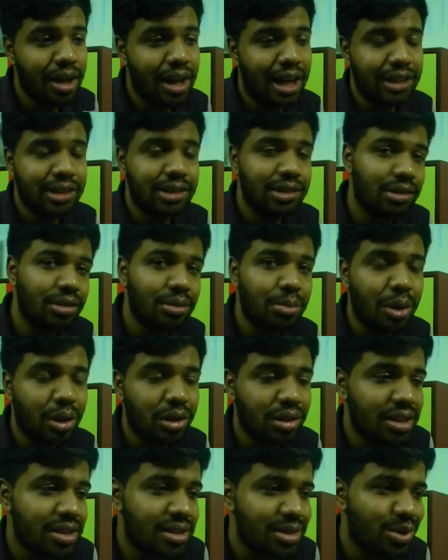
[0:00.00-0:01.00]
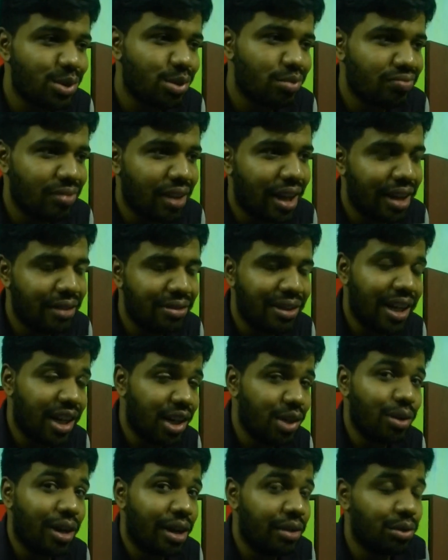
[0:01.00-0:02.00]
I didn't know about this, so if I
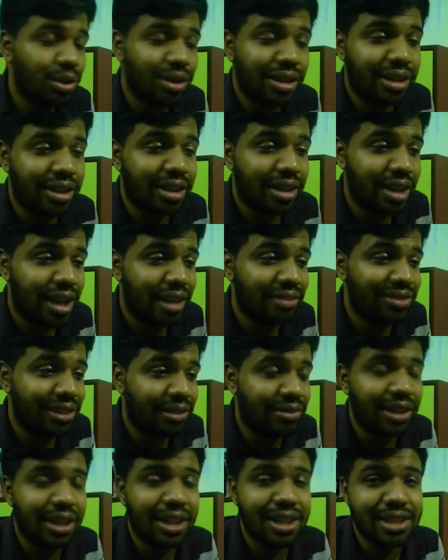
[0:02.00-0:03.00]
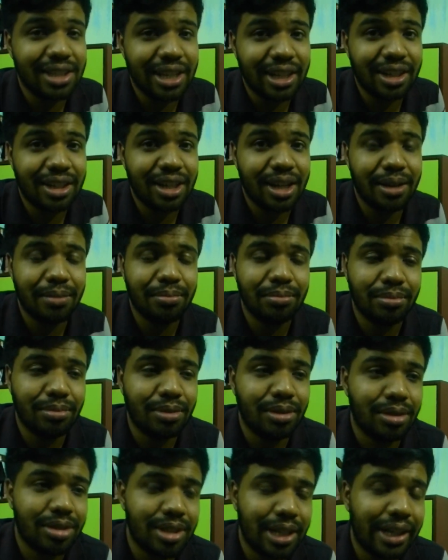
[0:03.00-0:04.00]
knew I would definitely
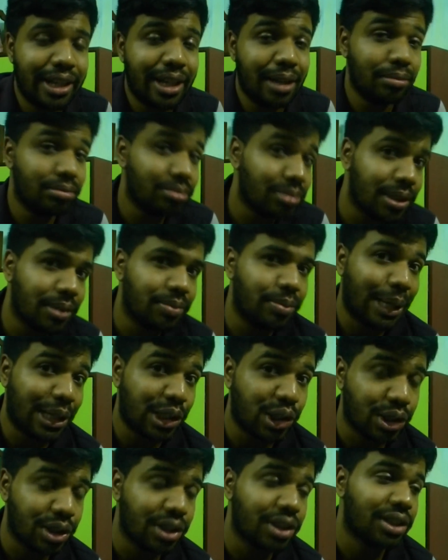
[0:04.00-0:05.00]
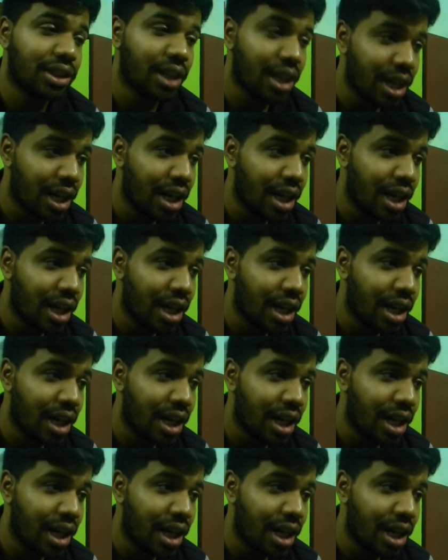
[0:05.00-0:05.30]
send them some pictures.